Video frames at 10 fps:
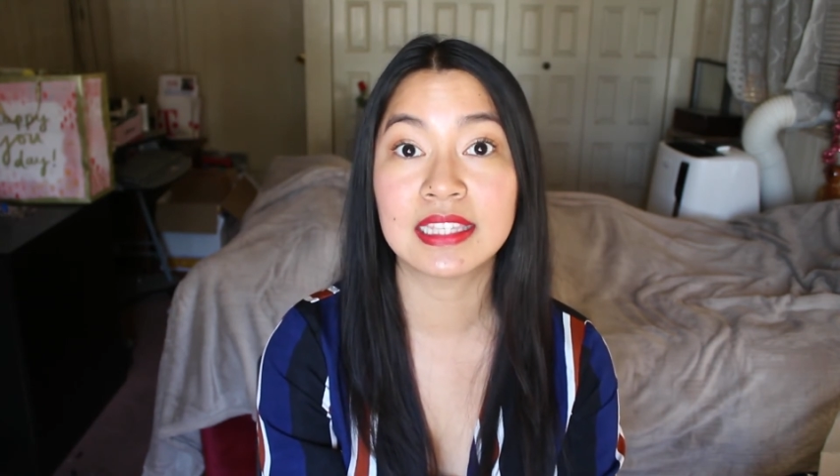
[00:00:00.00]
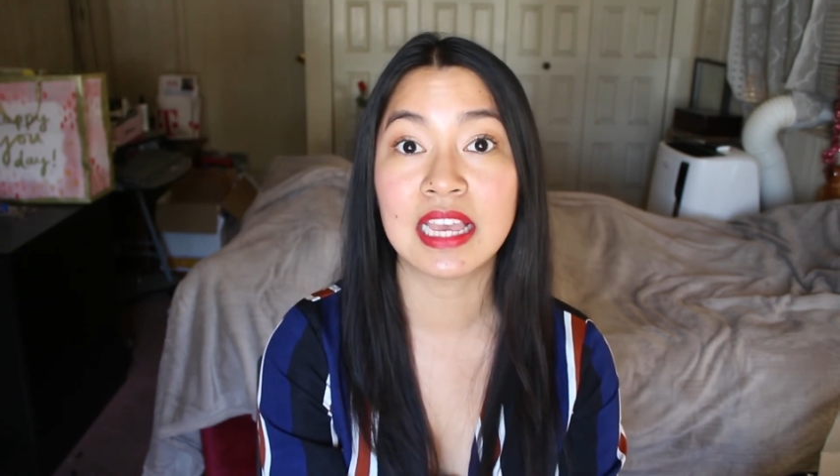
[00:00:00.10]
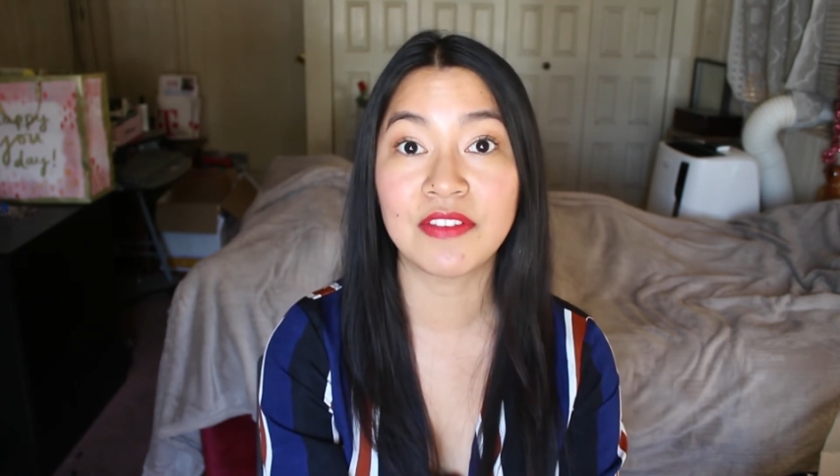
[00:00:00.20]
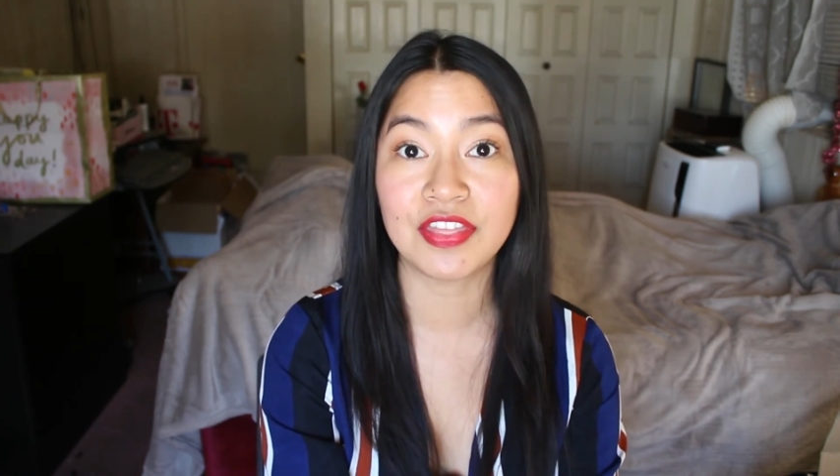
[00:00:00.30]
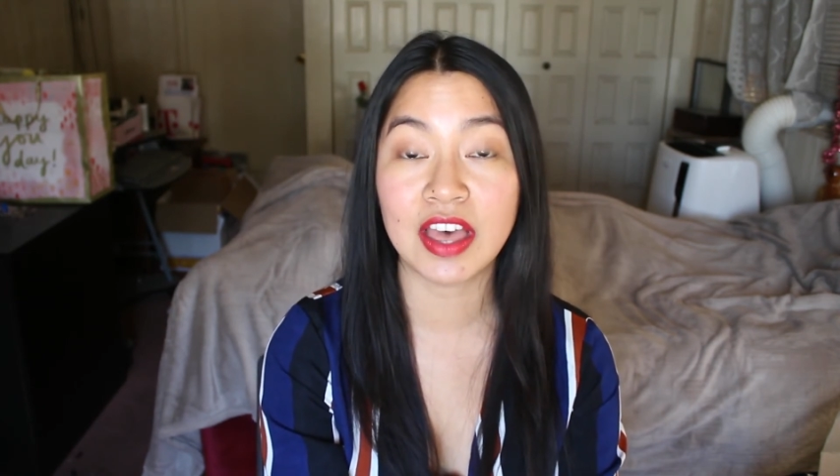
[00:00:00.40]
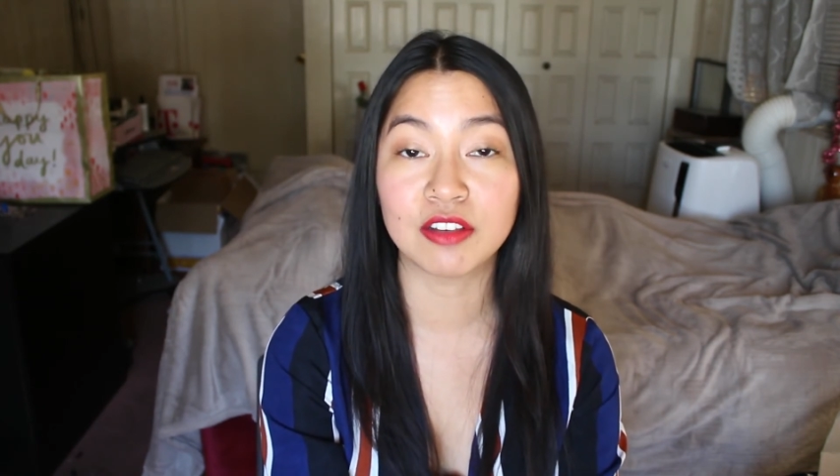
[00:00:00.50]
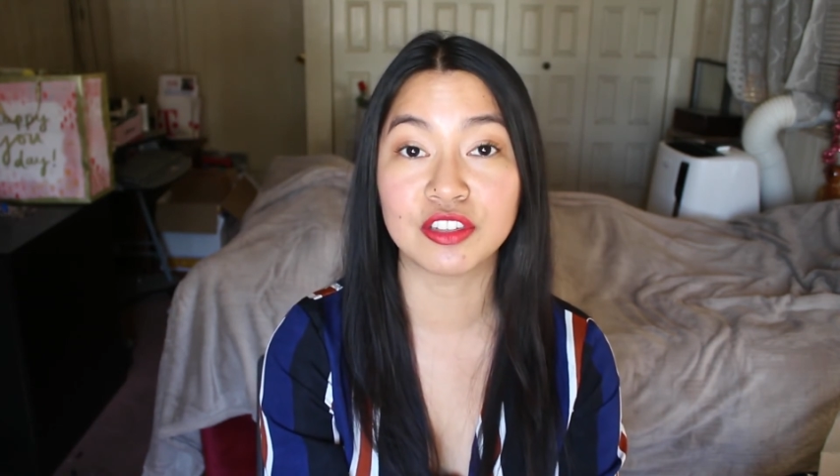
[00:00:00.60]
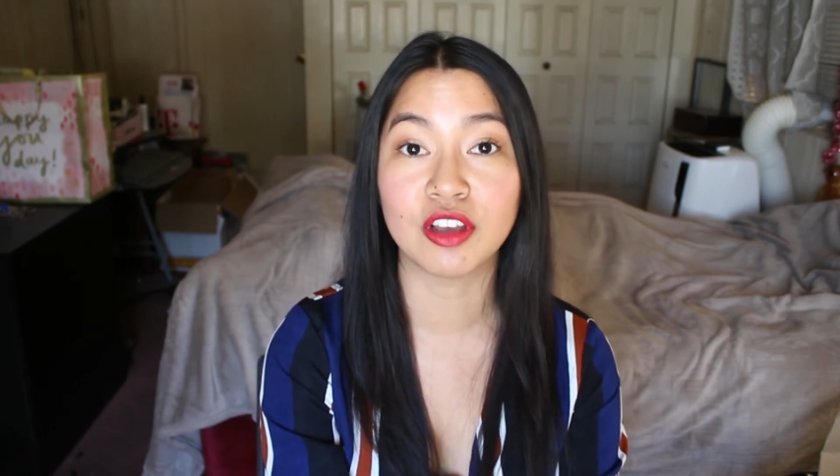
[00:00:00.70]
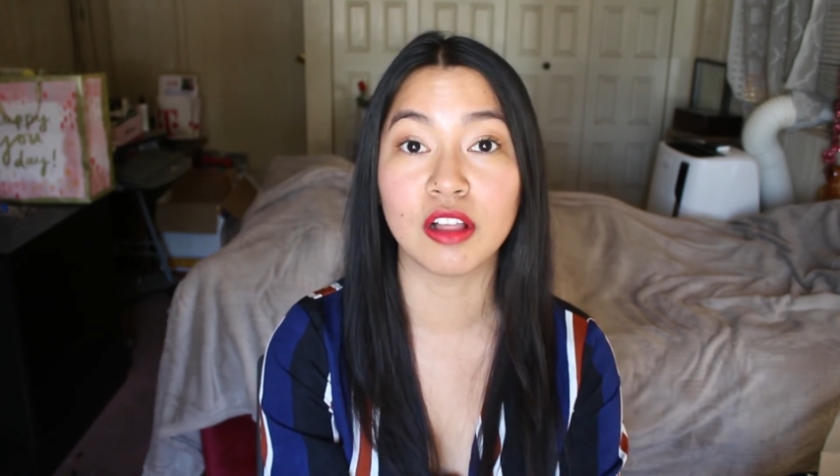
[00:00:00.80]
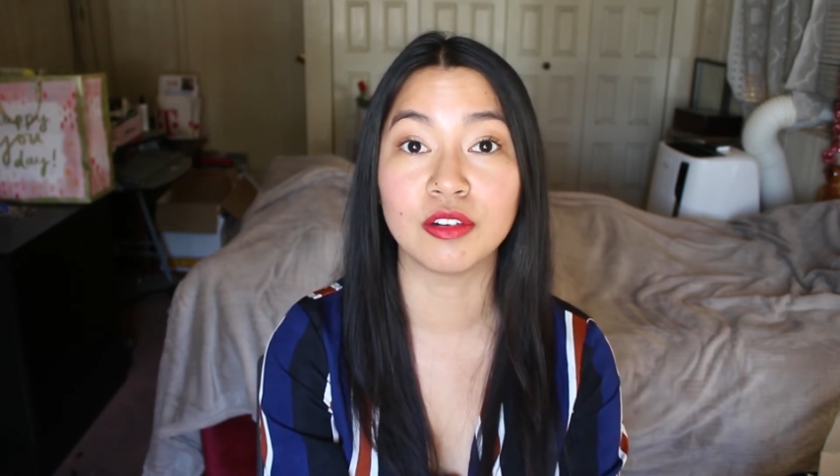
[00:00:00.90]

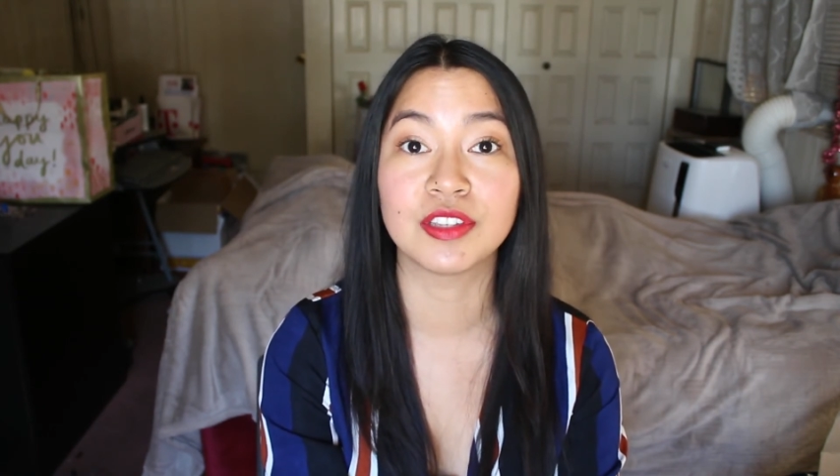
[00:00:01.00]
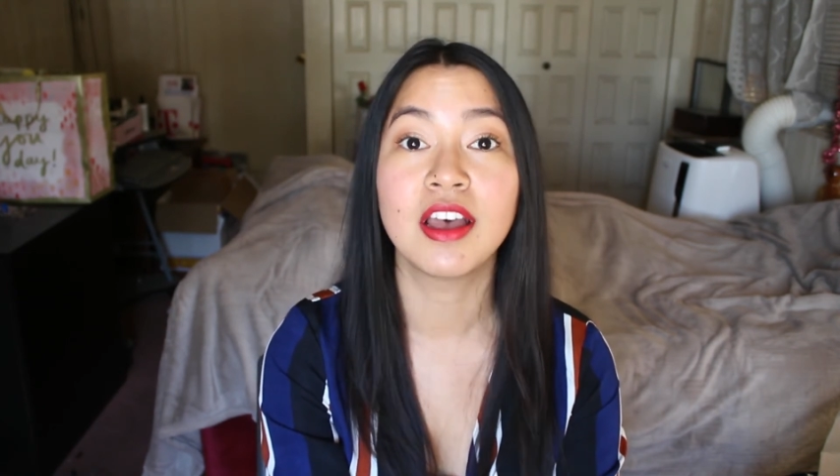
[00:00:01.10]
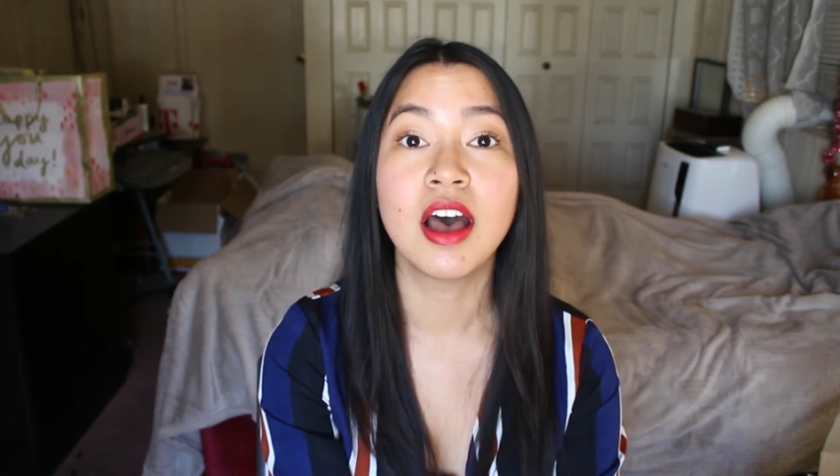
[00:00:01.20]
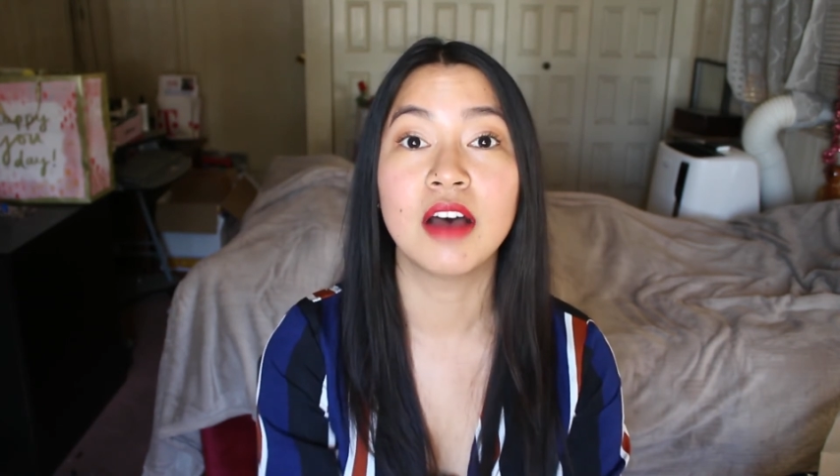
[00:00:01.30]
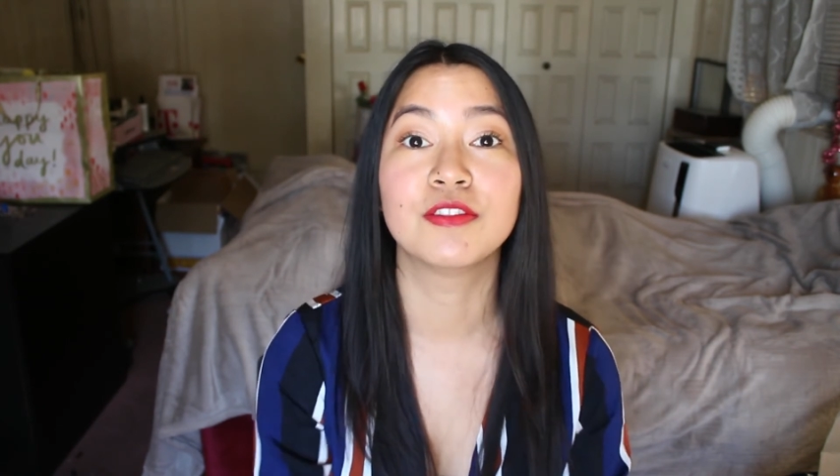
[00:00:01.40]
$7,000 of